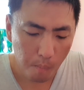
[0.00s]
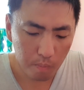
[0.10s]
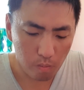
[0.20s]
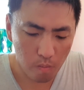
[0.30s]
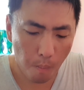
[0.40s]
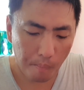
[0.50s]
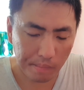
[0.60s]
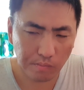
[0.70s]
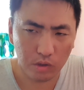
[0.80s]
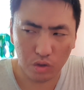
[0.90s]

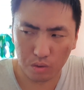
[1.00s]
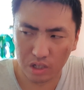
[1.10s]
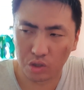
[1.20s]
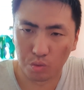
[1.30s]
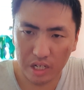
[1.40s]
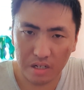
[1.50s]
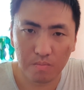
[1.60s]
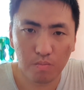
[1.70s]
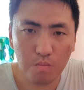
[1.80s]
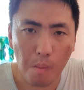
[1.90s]
It's really sweet.
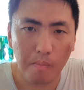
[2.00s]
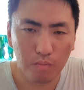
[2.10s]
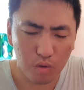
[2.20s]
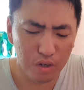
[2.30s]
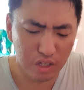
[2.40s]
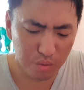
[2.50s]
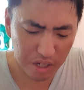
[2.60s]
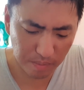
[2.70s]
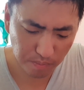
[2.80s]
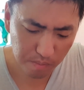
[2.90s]
Really sweet.
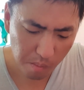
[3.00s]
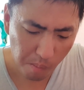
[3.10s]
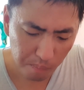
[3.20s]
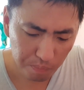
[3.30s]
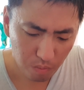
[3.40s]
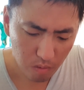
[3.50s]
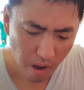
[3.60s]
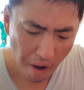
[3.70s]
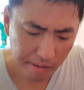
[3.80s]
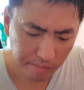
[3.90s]

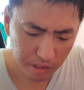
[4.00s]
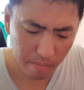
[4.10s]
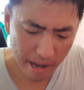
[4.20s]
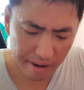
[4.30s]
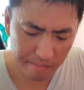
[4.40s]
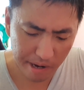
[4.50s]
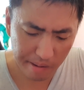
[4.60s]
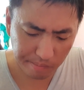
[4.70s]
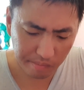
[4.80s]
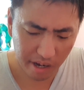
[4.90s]
Not bad, yeah.
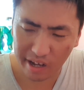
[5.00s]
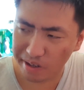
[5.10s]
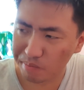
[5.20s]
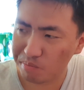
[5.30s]
I like it.